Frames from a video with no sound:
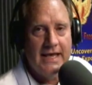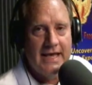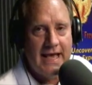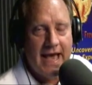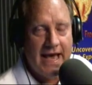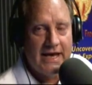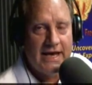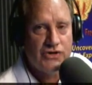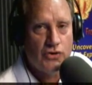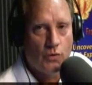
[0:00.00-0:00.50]

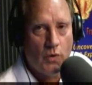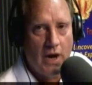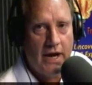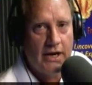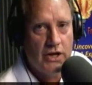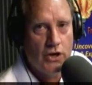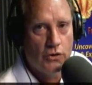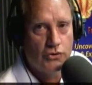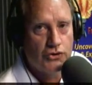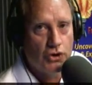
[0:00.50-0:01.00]
He has a
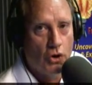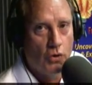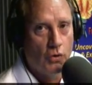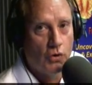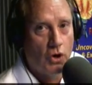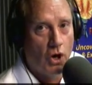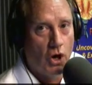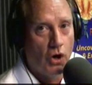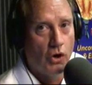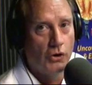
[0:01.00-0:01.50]
radio
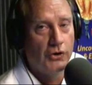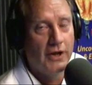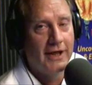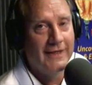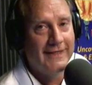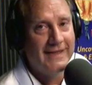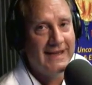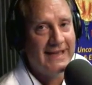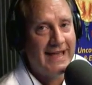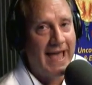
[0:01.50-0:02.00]
show
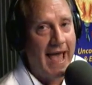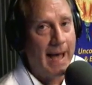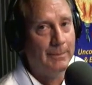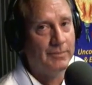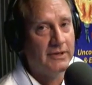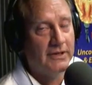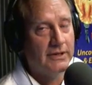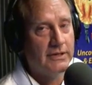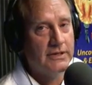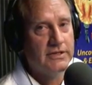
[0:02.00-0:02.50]
called the
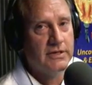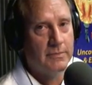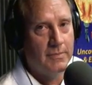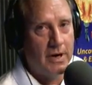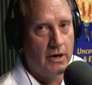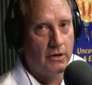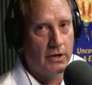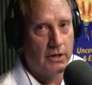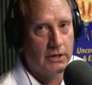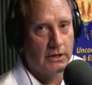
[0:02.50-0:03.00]
Captain's
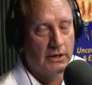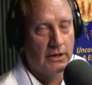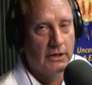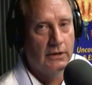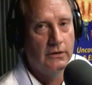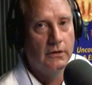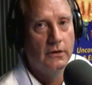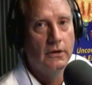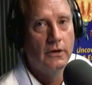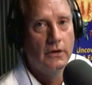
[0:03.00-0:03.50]

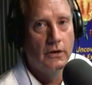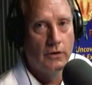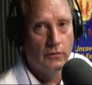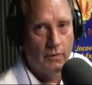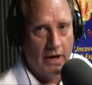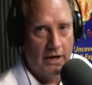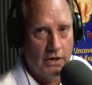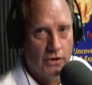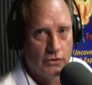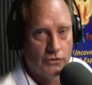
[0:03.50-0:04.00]
America
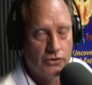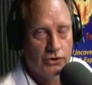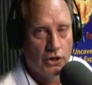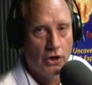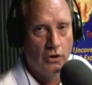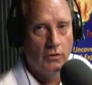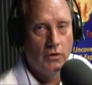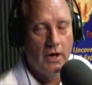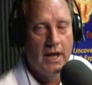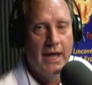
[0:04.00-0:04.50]
Radio
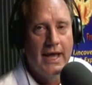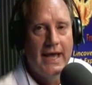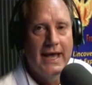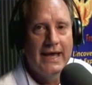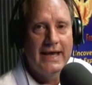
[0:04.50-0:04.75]
Show.